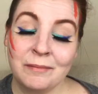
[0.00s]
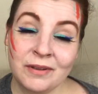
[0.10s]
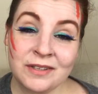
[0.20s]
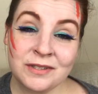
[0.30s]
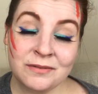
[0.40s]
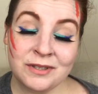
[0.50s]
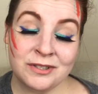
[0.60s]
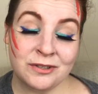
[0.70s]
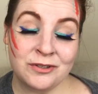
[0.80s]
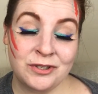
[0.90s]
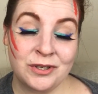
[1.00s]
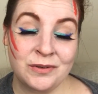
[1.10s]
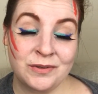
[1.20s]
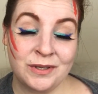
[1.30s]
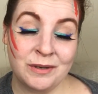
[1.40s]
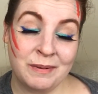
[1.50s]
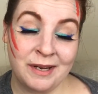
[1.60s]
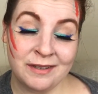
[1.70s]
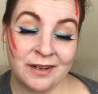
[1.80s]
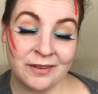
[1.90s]
Plus, the research shows that your
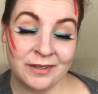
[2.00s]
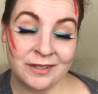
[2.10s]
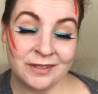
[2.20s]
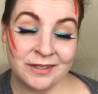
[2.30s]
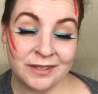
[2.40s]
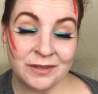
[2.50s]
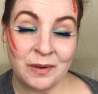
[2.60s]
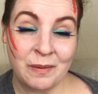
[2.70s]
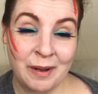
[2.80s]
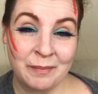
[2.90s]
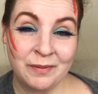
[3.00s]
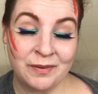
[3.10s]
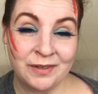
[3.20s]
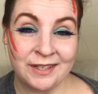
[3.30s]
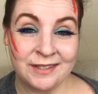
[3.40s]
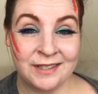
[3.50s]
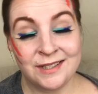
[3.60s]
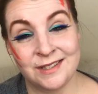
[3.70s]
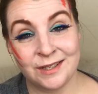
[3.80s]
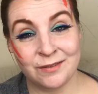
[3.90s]
pain tolerance does go up if you're dancing
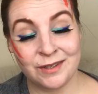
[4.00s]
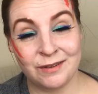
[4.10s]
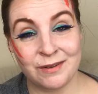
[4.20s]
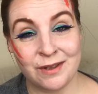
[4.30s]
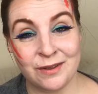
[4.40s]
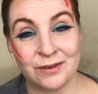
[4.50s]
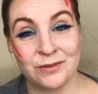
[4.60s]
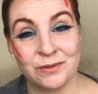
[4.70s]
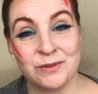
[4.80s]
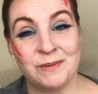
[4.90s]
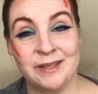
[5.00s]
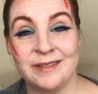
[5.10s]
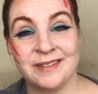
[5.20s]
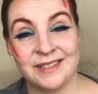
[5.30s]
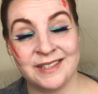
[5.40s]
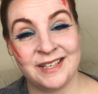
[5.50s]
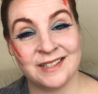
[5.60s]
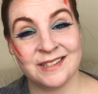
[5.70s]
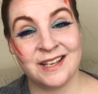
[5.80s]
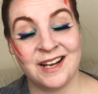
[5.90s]
in synchrony with others, which means in a
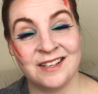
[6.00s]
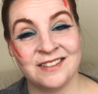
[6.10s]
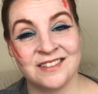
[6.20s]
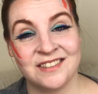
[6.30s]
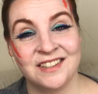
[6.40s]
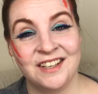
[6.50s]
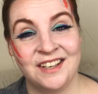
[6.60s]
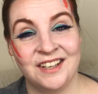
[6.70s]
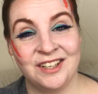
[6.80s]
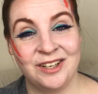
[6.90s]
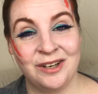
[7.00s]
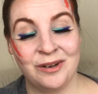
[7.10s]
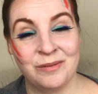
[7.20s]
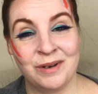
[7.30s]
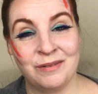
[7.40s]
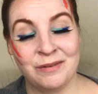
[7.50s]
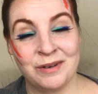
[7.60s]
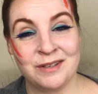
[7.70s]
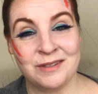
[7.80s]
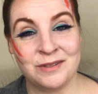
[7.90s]
dance class, you know, when
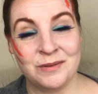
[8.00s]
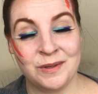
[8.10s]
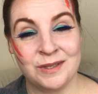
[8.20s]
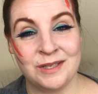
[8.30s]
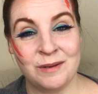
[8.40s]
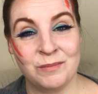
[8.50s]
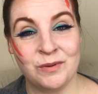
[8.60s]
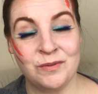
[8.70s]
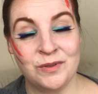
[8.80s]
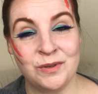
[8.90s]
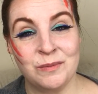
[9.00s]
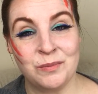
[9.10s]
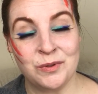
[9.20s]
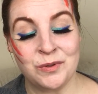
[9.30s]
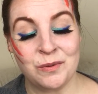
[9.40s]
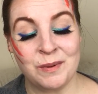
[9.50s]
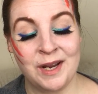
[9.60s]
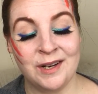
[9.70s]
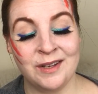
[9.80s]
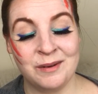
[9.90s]
everyone else is doing the same moves, you can push through
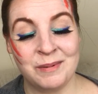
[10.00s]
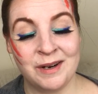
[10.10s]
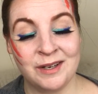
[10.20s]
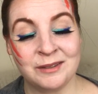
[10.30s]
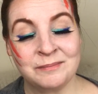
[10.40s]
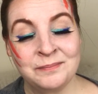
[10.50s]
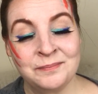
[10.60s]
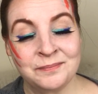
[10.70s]
pain a little better.